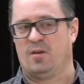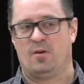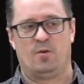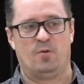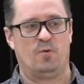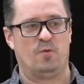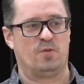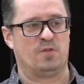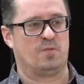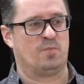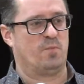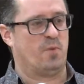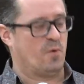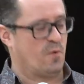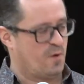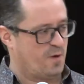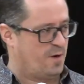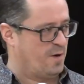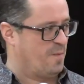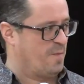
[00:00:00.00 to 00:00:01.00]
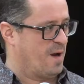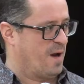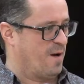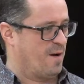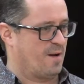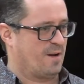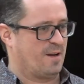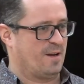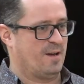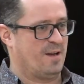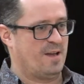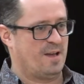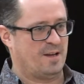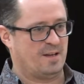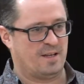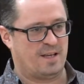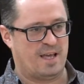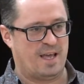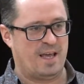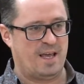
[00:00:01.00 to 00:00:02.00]
who was born in America
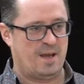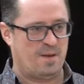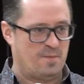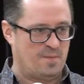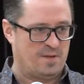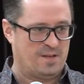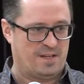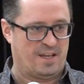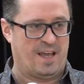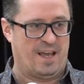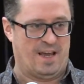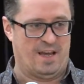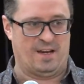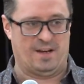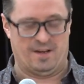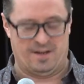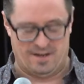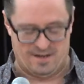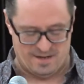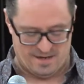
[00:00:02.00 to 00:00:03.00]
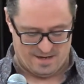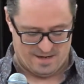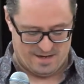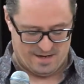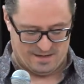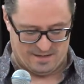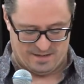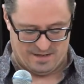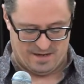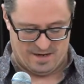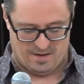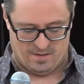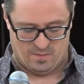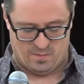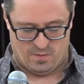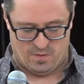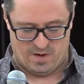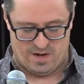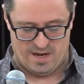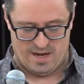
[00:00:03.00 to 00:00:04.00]
and came to Canada as a young
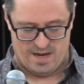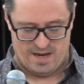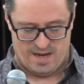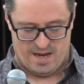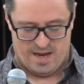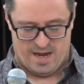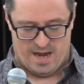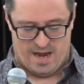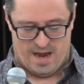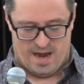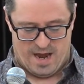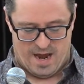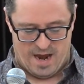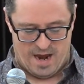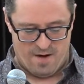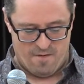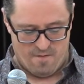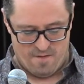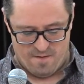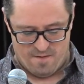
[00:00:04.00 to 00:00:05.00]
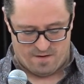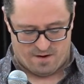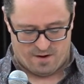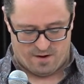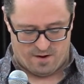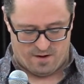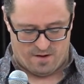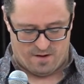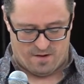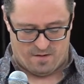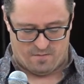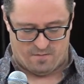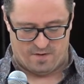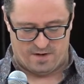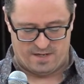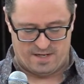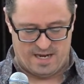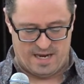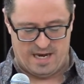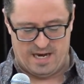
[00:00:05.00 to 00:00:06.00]
boy. I recall
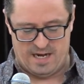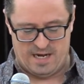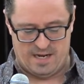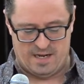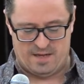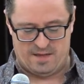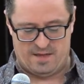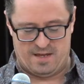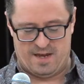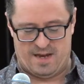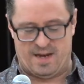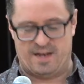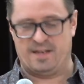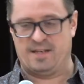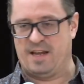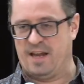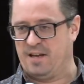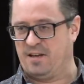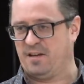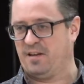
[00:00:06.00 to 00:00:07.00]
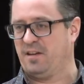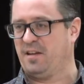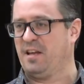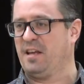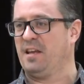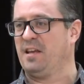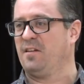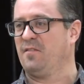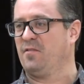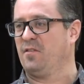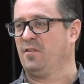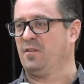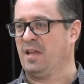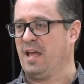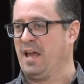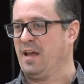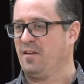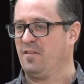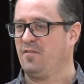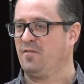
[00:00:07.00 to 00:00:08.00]
retaining the identity of the
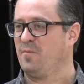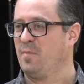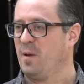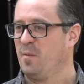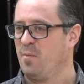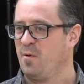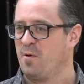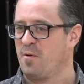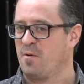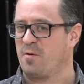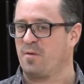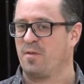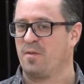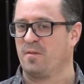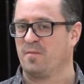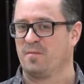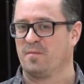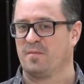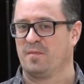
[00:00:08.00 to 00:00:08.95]
land of my birth.